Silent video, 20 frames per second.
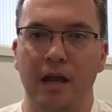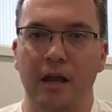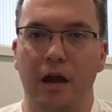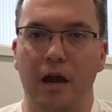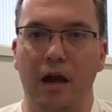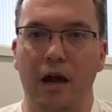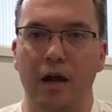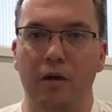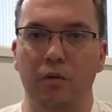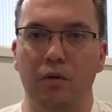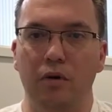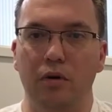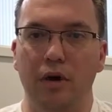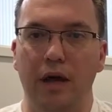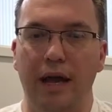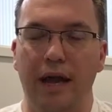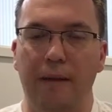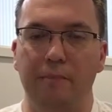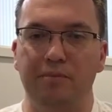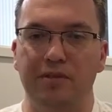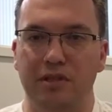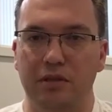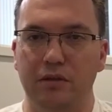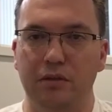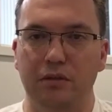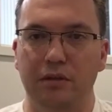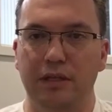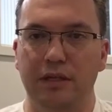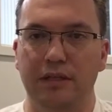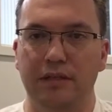I will
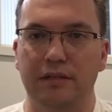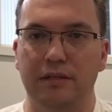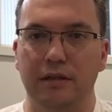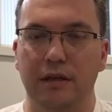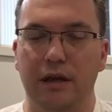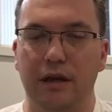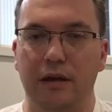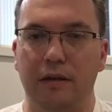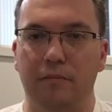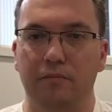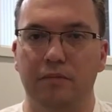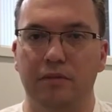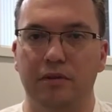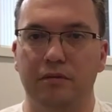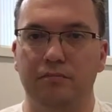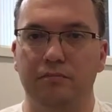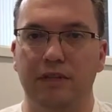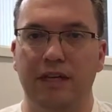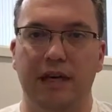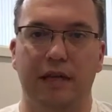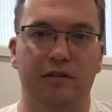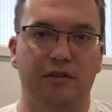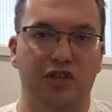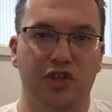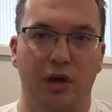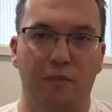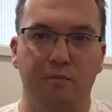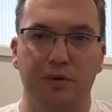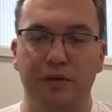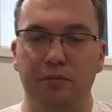absolutely
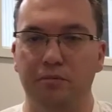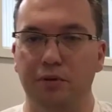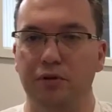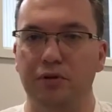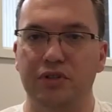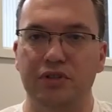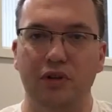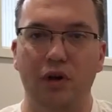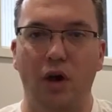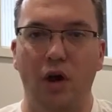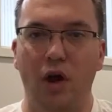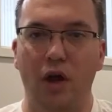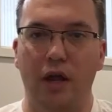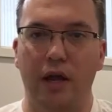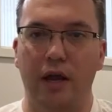jump in boots and all,